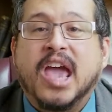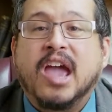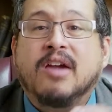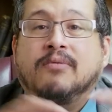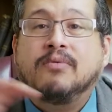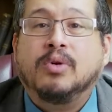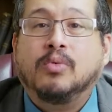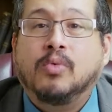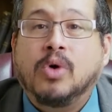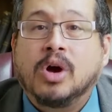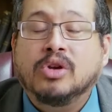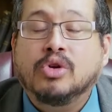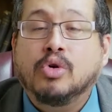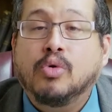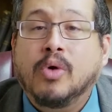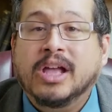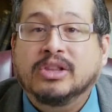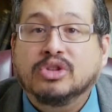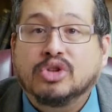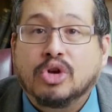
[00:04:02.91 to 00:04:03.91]
everyone
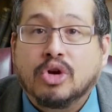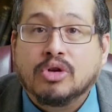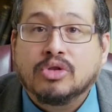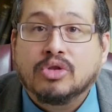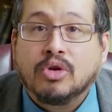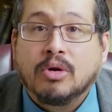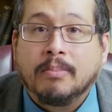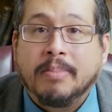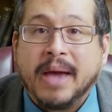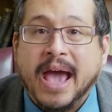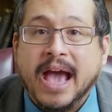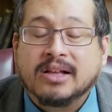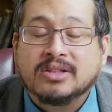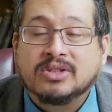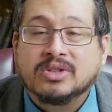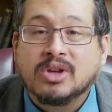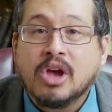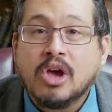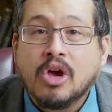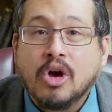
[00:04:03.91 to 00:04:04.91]
who had turned their
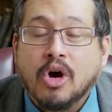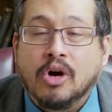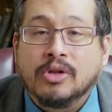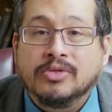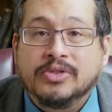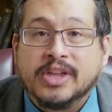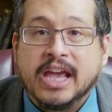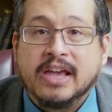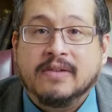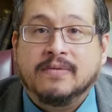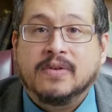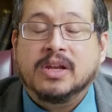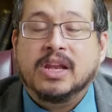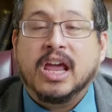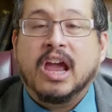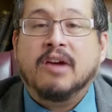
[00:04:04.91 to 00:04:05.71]
backs on David,